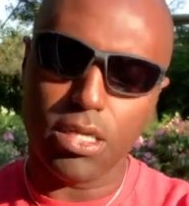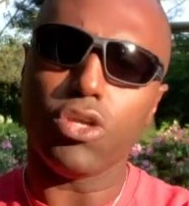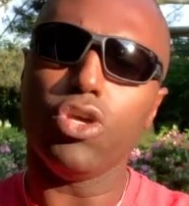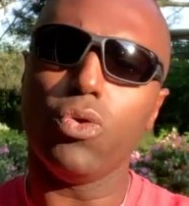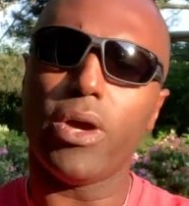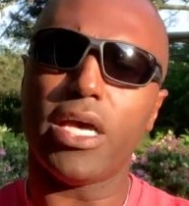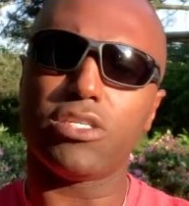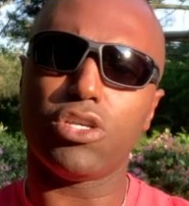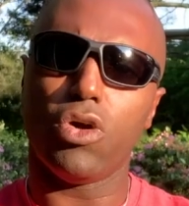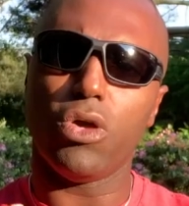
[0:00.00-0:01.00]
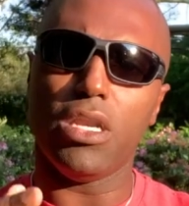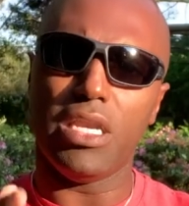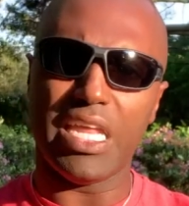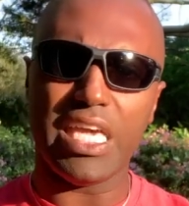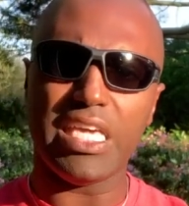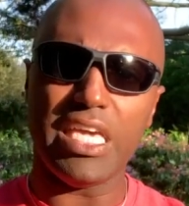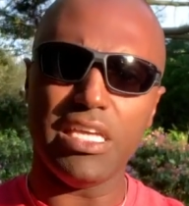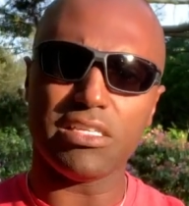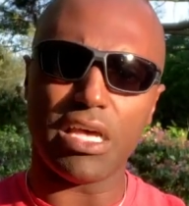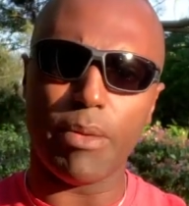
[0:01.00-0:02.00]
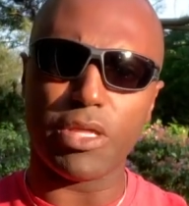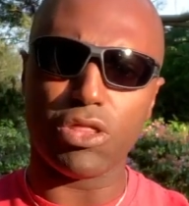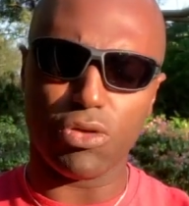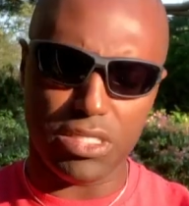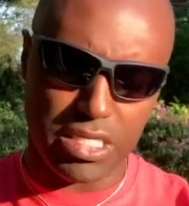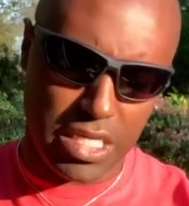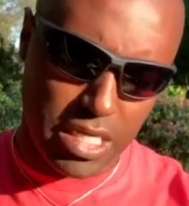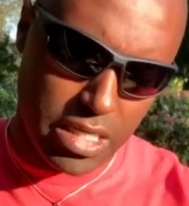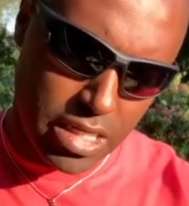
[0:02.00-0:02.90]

US. So in Nike's, I'm a 13,